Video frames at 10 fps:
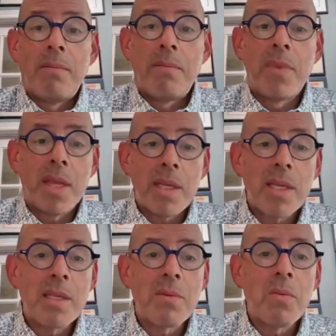This
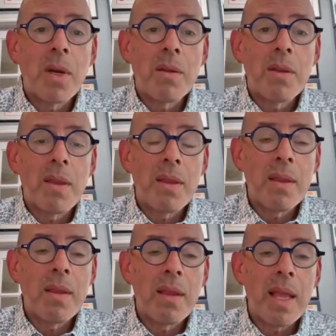is what
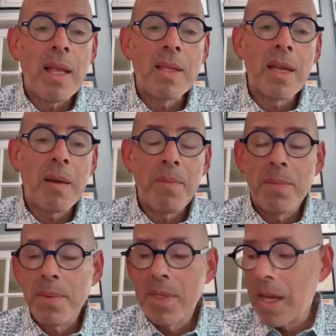ends up
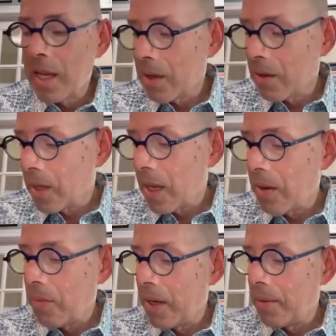saying, okay,
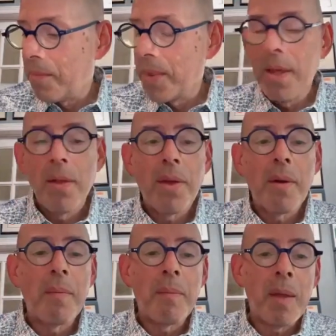we
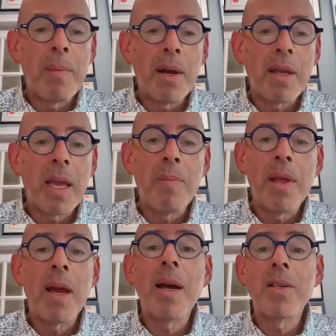maybe our
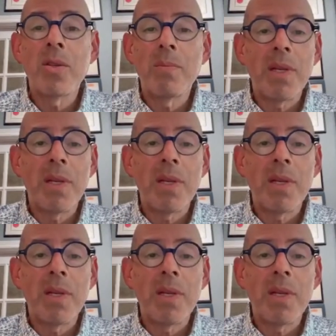KPIs should be